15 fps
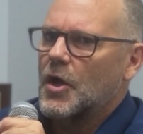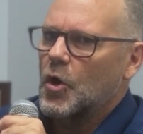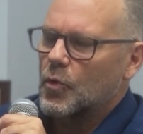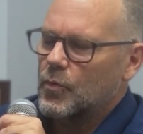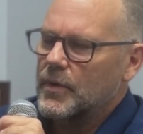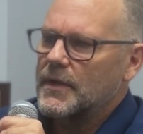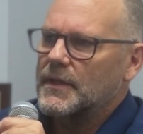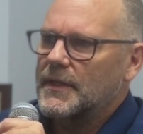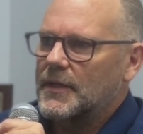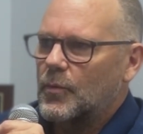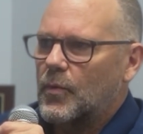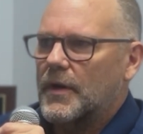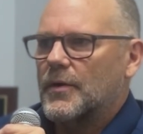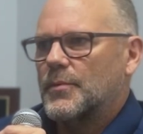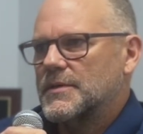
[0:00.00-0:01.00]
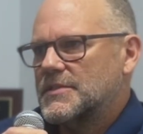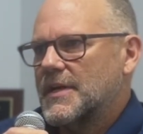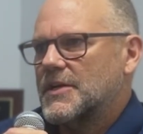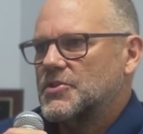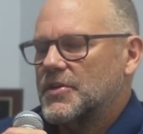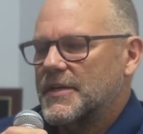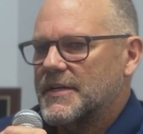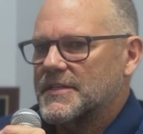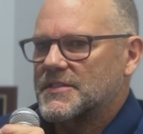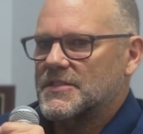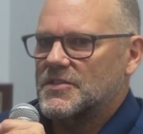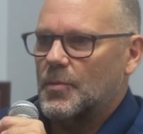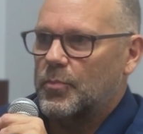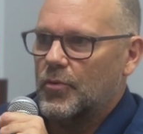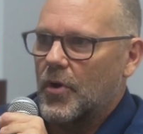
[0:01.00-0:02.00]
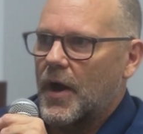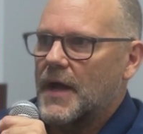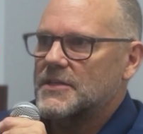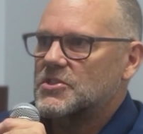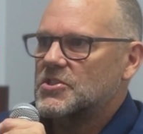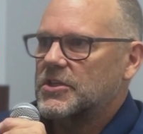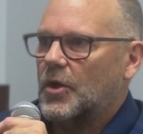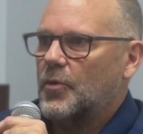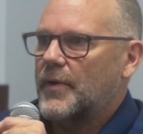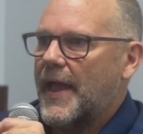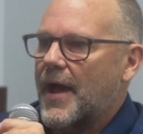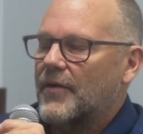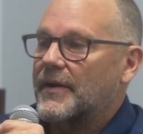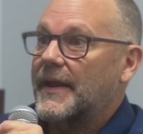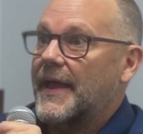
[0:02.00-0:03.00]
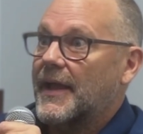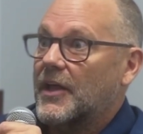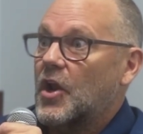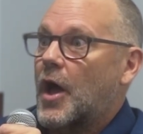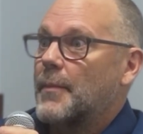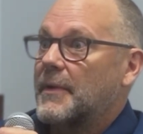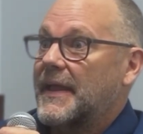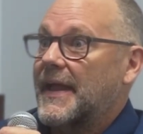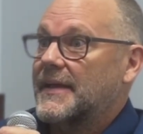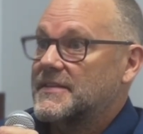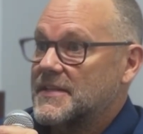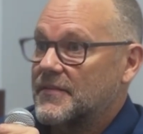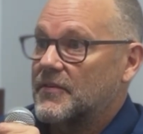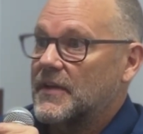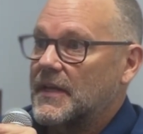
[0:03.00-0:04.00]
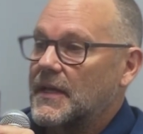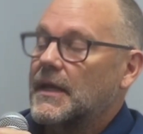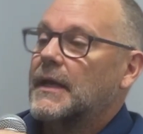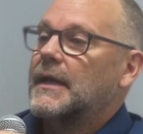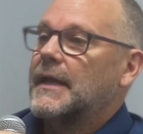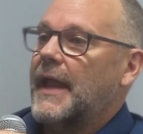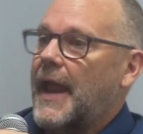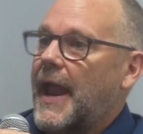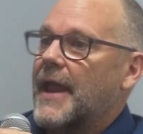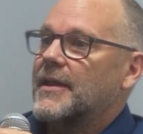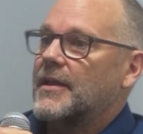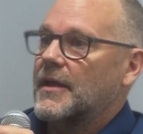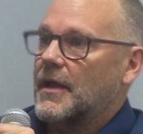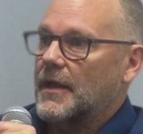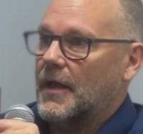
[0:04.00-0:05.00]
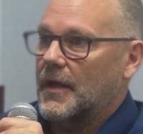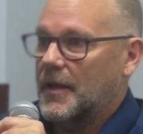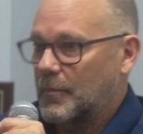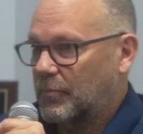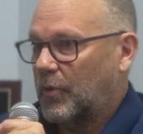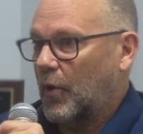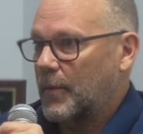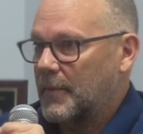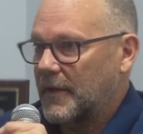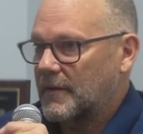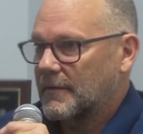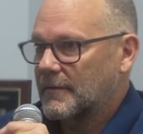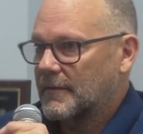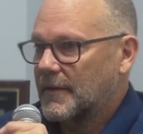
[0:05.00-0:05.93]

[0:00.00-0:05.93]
really what a recession is a broad slowdown in economic activity and employment.